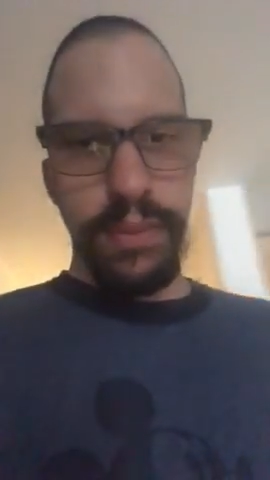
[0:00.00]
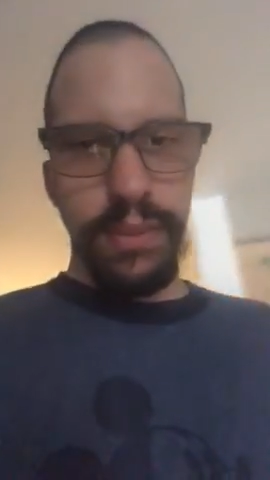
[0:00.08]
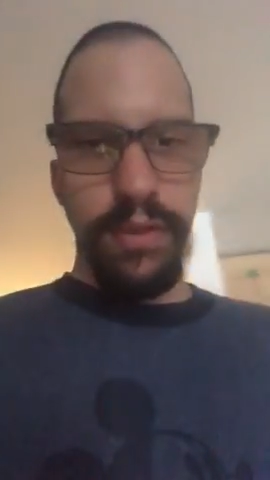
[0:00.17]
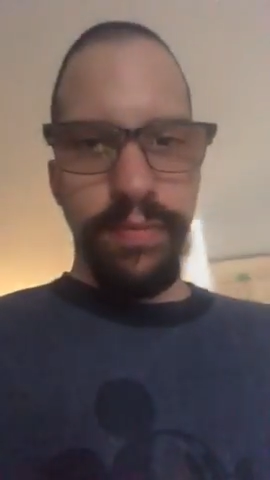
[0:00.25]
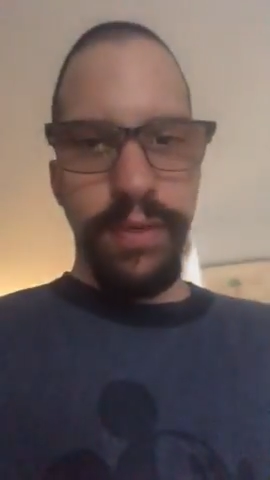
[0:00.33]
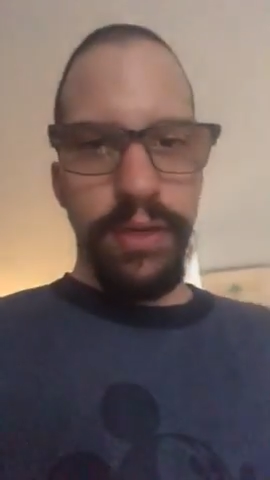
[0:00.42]

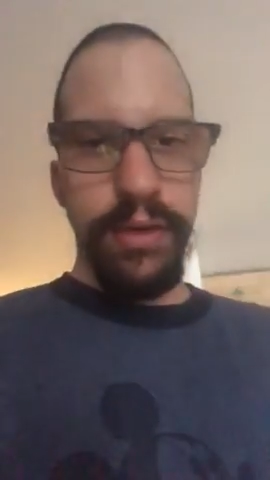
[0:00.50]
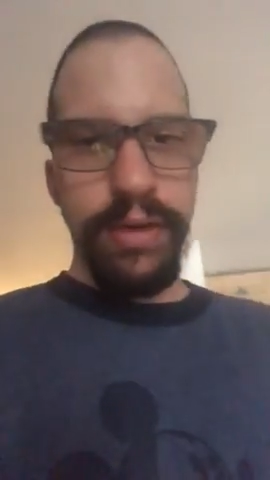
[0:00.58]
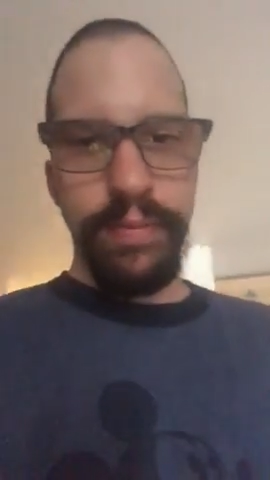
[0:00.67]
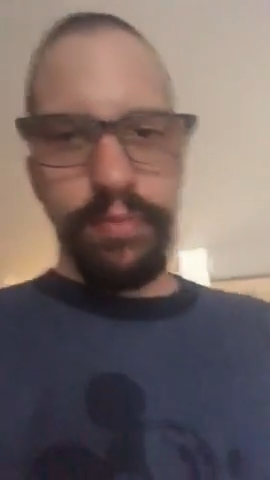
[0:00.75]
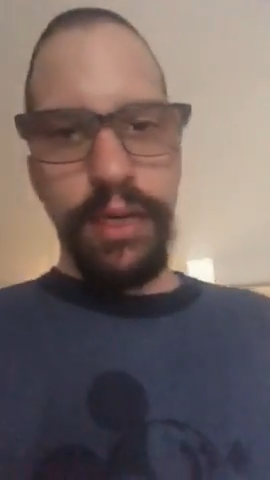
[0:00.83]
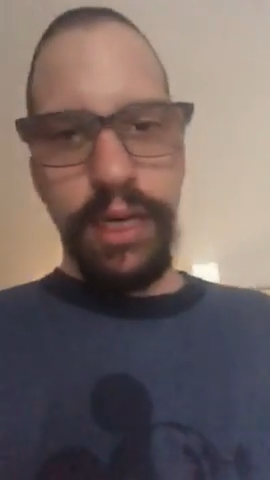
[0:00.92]
So if you don't
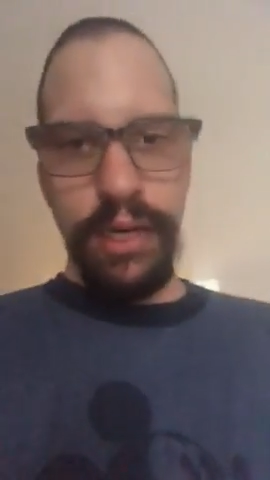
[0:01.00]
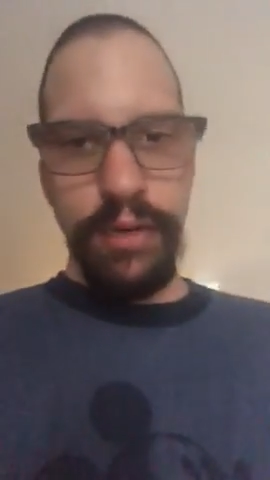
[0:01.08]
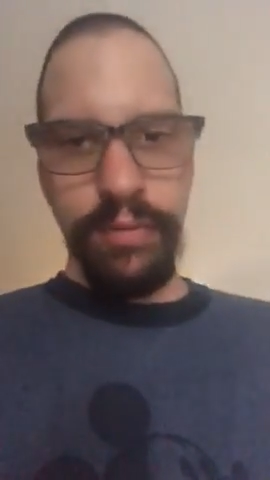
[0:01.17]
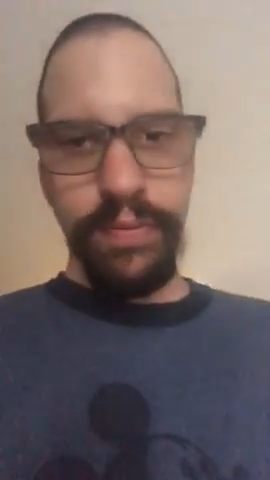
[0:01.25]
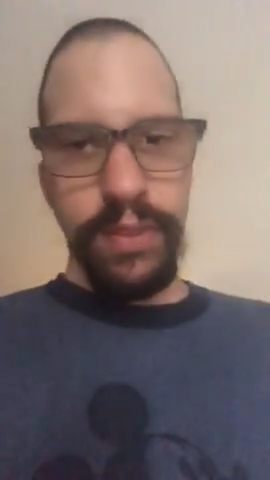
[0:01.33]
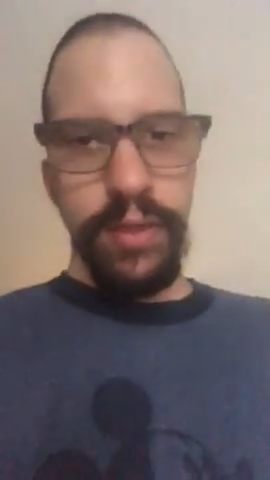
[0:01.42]
have a
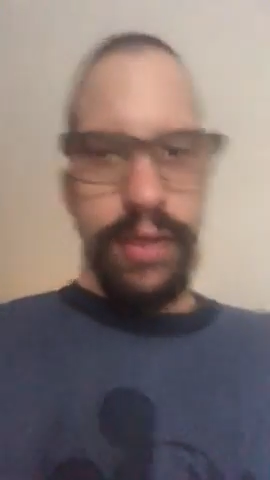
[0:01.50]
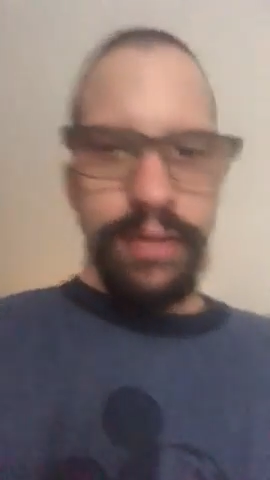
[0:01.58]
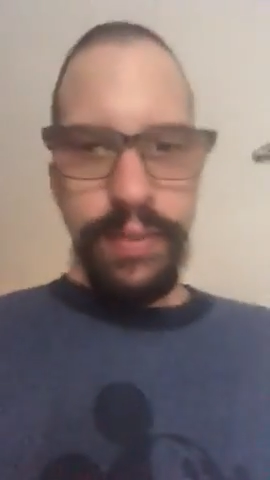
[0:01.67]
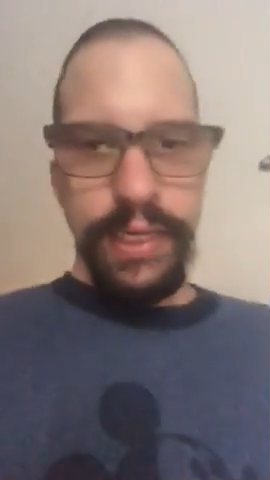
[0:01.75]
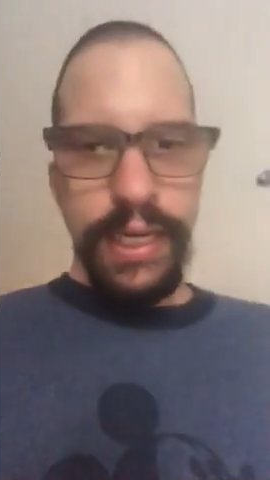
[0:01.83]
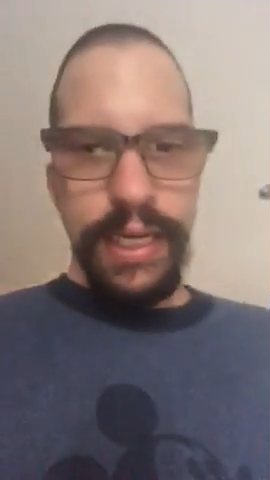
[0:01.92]
mom, if you don't
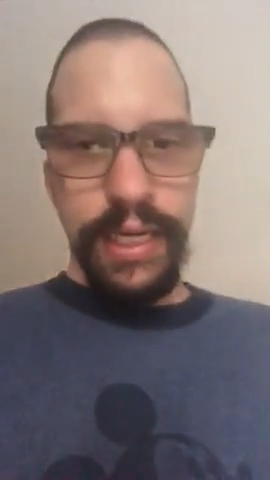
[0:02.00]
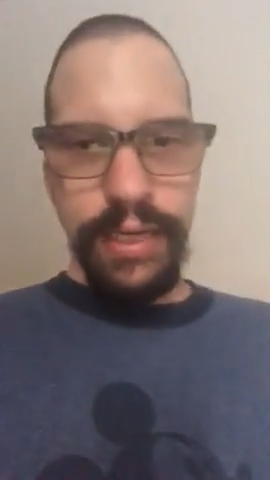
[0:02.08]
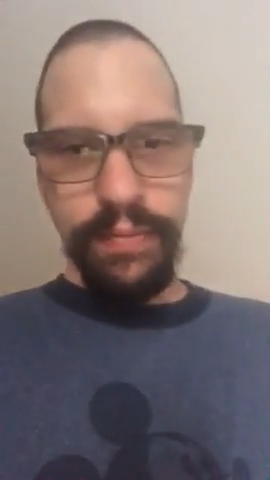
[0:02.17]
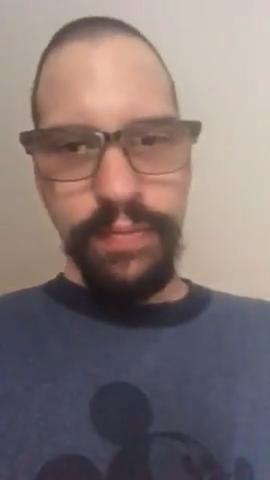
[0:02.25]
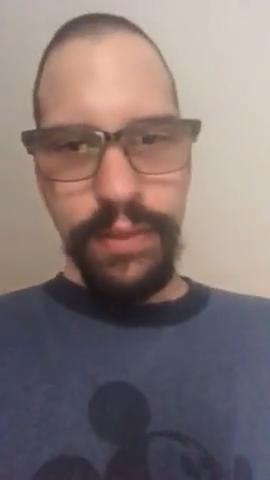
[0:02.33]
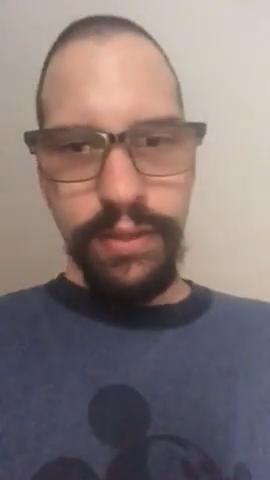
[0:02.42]
have a
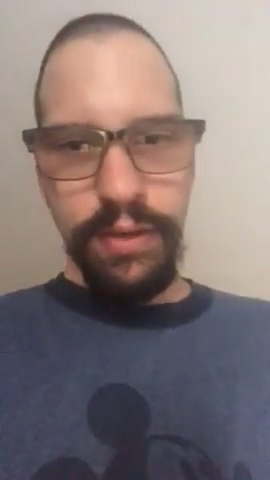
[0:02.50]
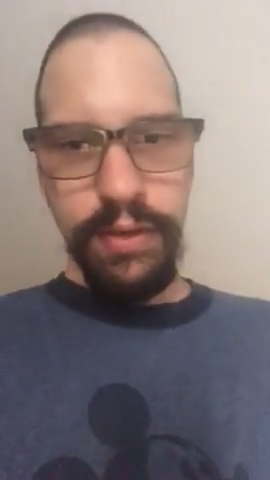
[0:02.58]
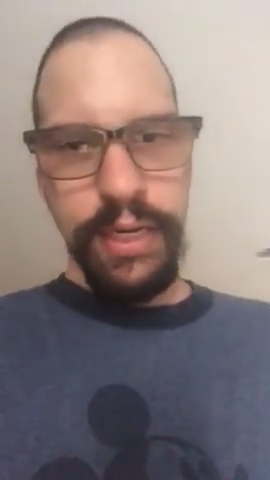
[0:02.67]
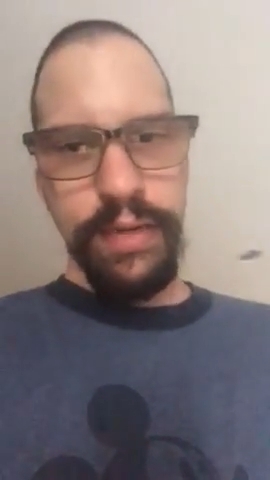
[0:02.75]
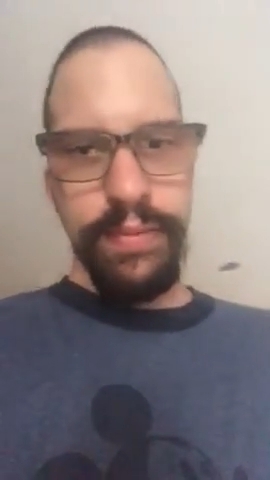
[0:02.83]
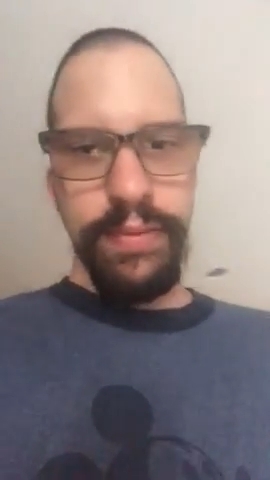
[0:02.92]
dad, if you
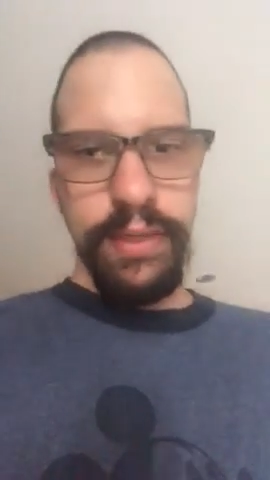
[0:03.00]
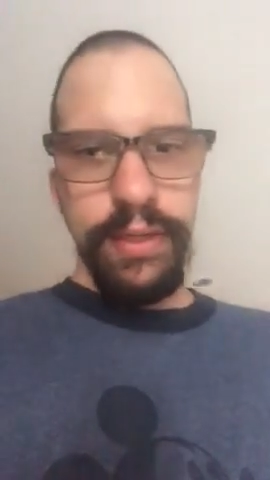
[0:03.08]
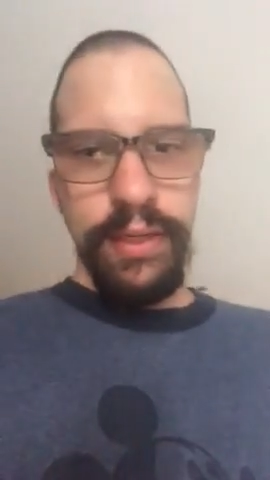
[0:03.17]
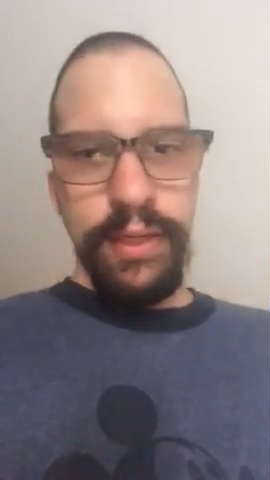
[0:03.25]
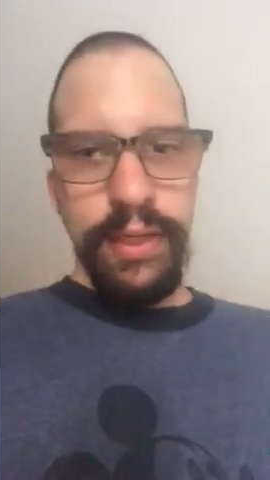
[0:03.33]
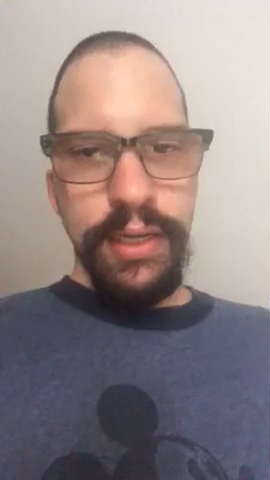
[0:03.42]
don't have
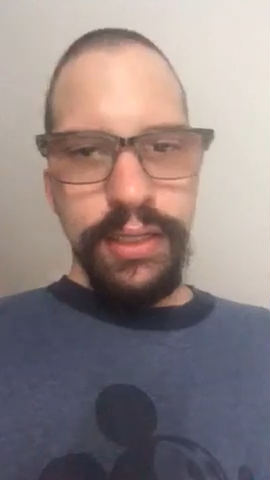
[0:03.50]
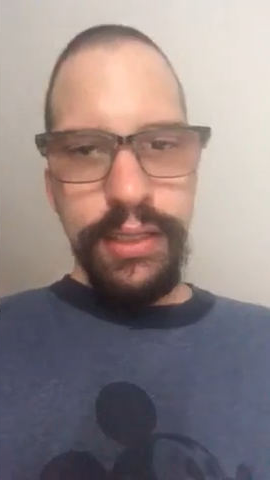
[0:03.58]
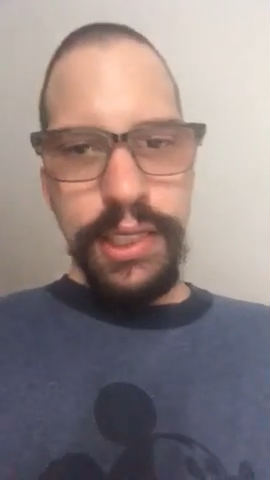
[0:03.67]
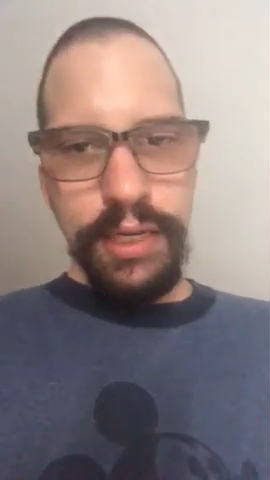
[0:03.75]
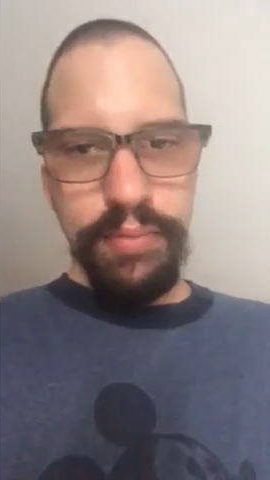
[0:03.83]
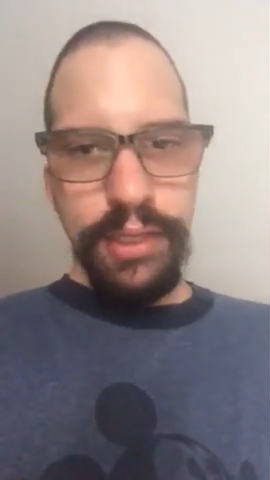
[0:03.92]

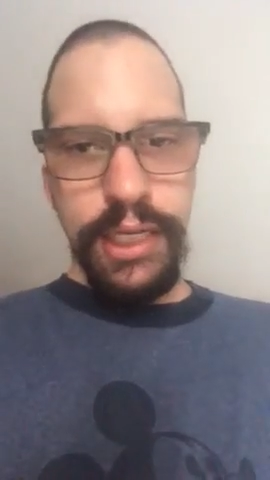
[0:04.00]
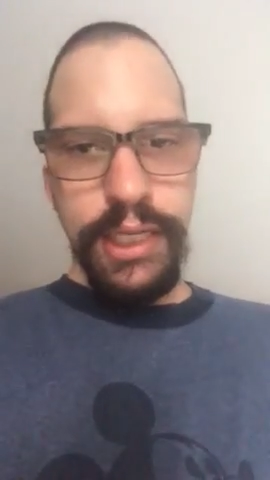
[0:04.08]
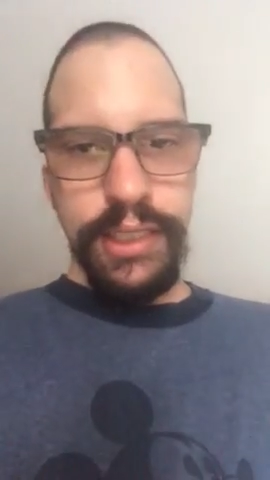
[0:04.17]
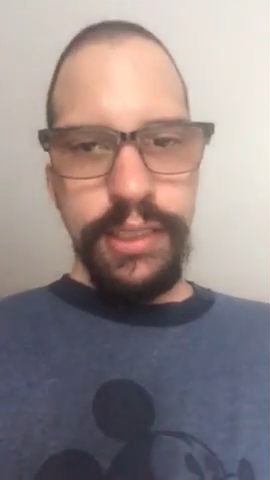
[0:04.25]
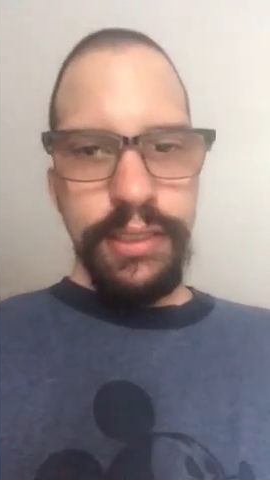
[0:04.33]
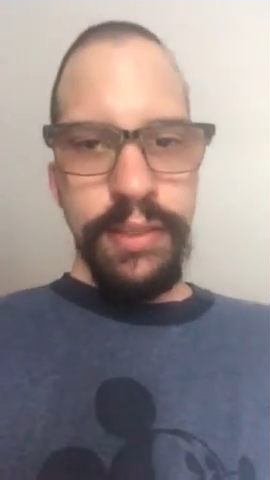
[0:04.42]

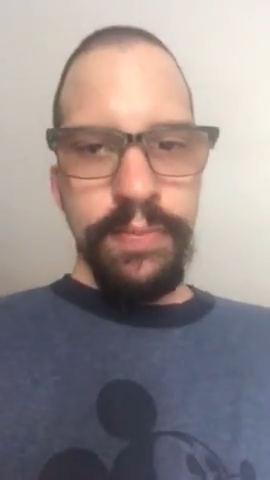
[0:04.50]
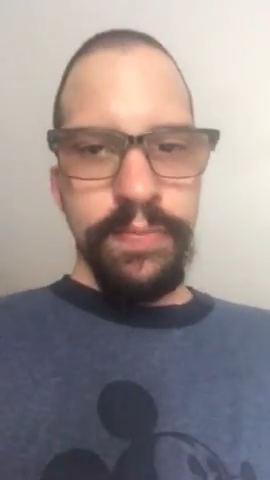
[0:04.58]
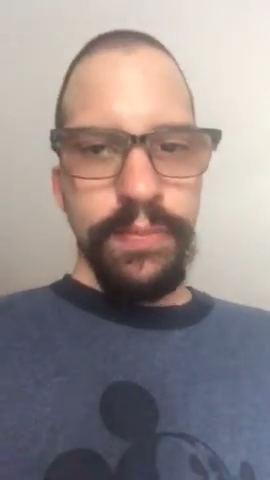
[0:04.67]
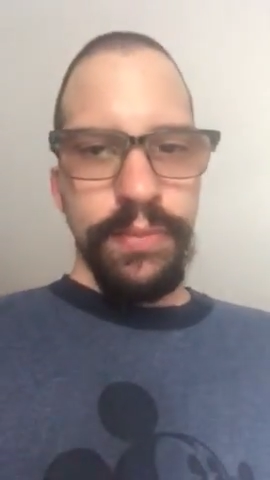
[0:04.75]
siblings,